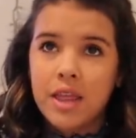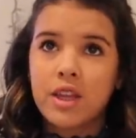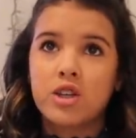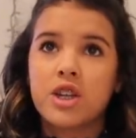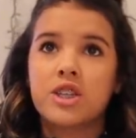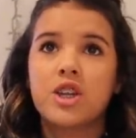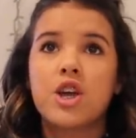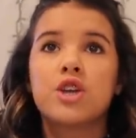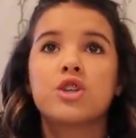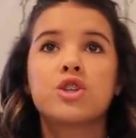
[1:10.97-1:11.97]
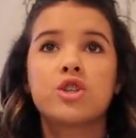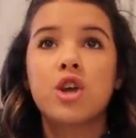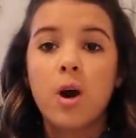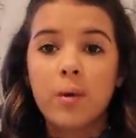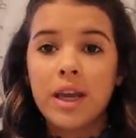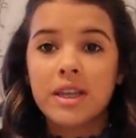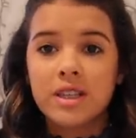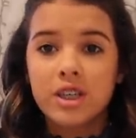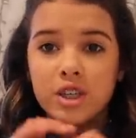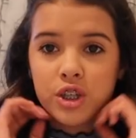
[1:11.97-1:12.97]
They're just so
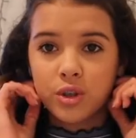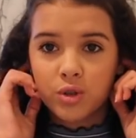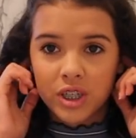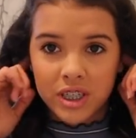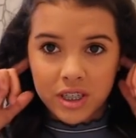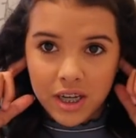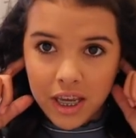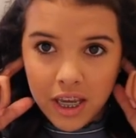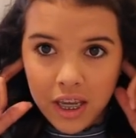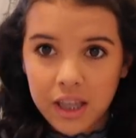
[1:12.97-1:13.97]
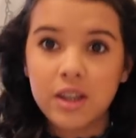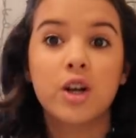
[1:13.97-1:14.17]
easy to just stick in.